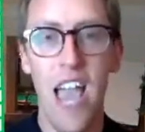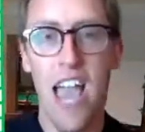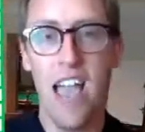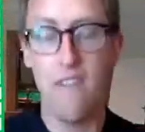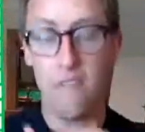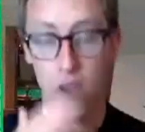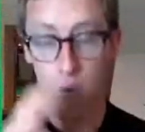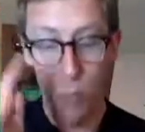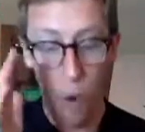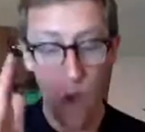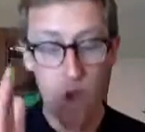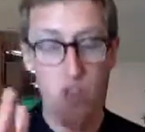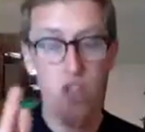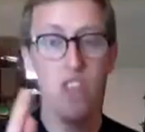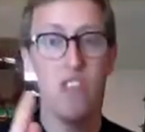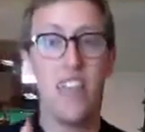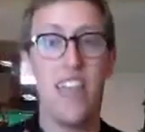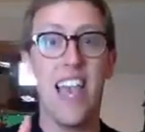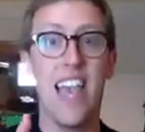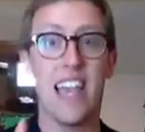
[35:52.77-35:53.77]
If you're
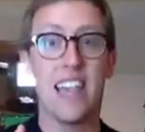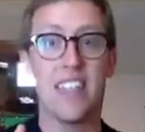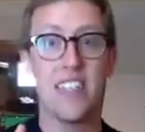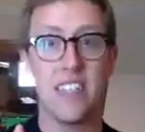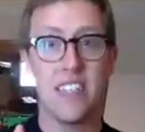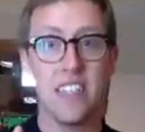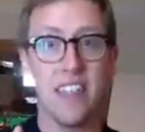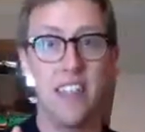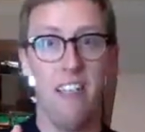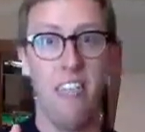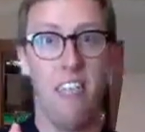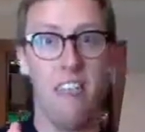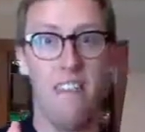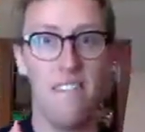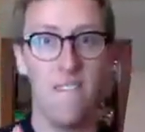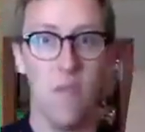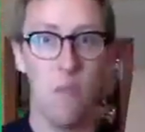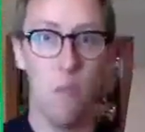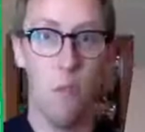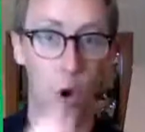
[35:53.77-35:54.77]
watching this,
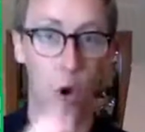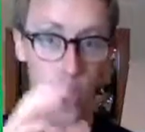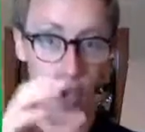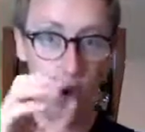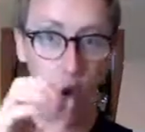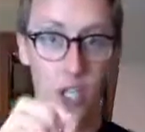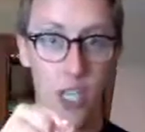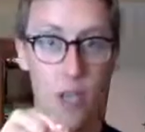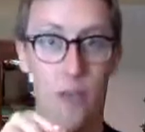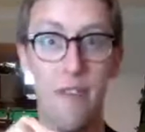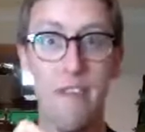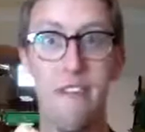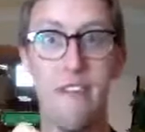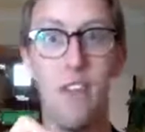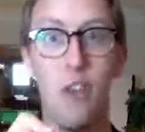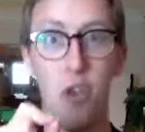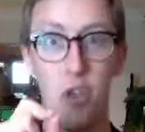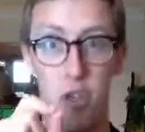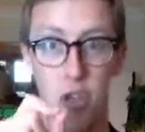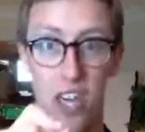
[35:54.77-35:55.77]
what you're doing for
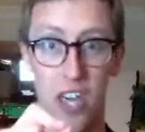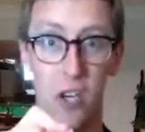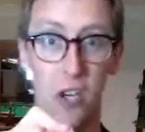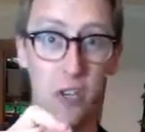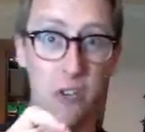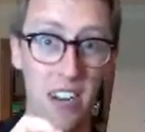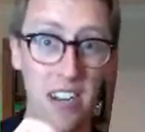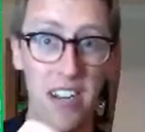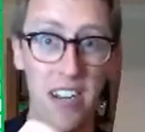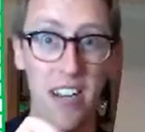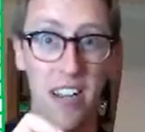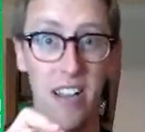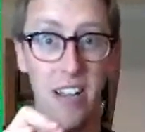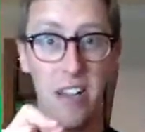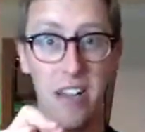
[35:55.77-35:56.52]
your children,